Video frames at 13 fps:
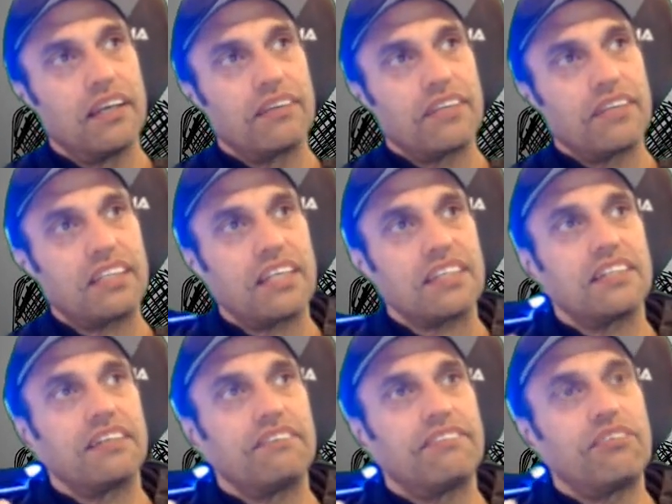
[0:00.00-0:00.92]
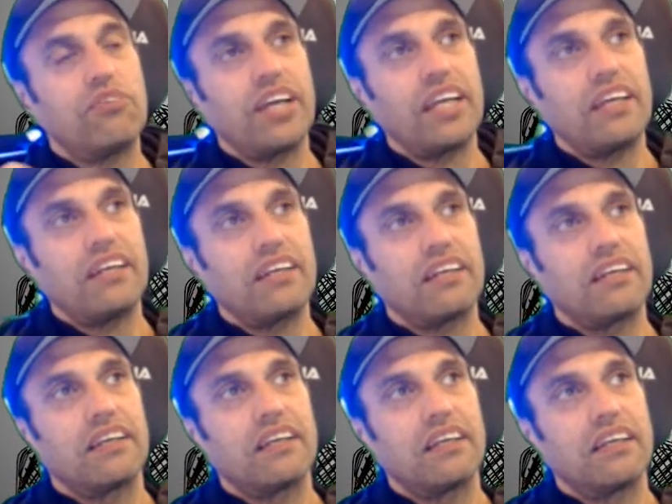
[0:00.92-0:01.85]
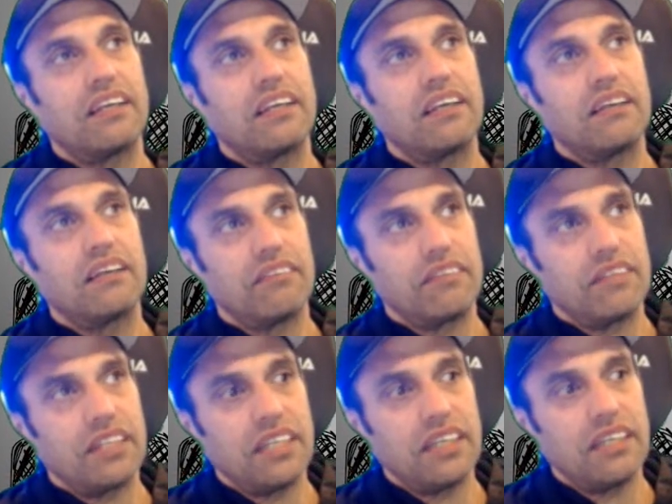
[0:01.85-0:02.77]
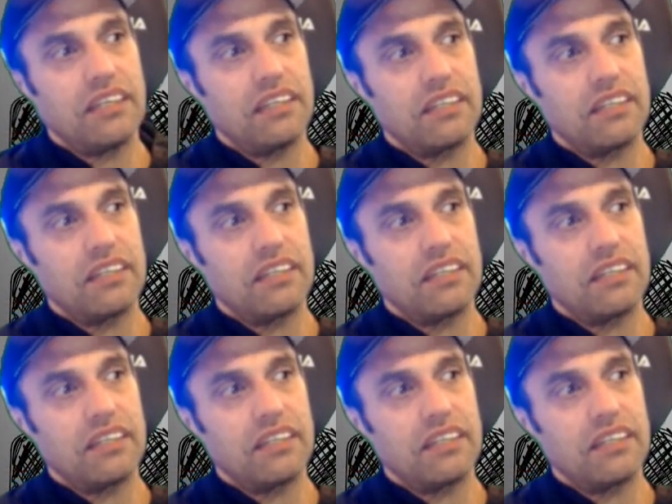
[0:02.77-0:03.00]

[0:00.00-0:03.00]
That doesn't avoid the